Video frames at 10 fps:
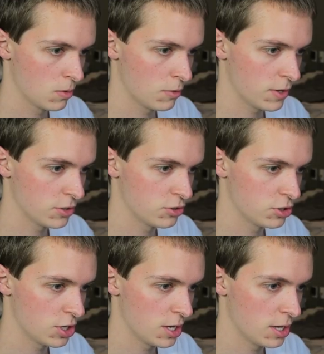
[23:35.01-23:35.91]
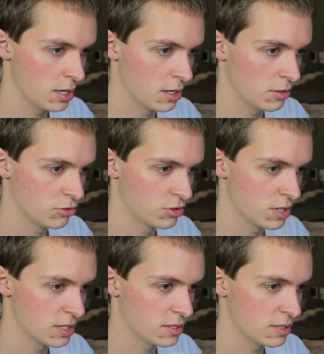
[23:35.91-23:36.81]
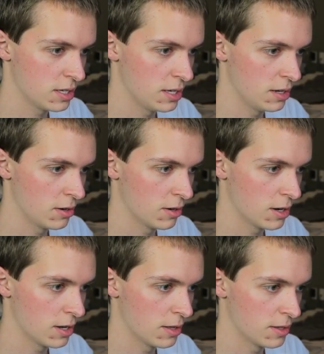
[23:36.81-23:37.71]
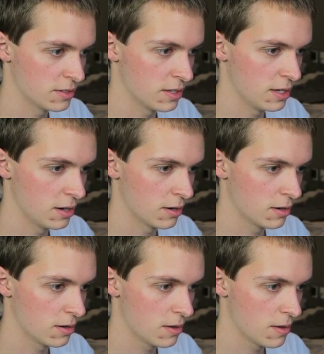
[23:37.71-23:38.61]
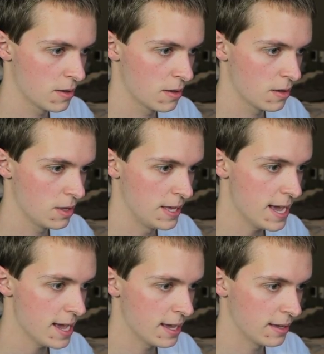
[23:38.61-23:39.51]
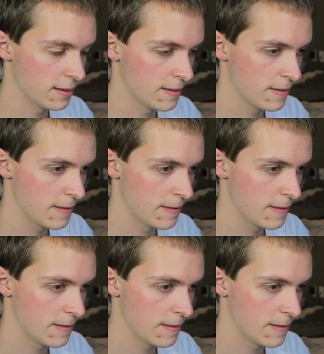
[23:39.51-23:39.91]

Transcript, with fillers: What if I change this to here and this to here? Yay!